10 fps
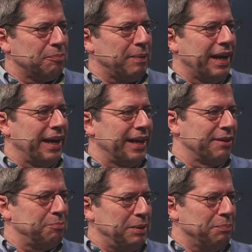by
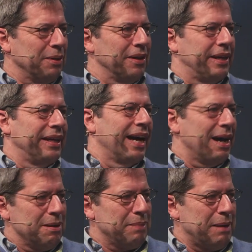good people and
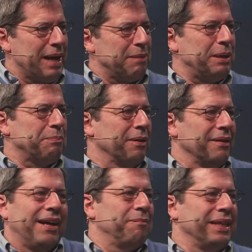not by bad people.
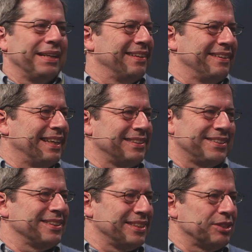I mean, that's
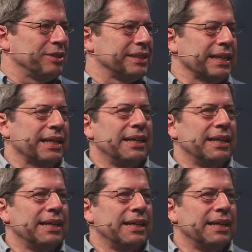just intrinsic.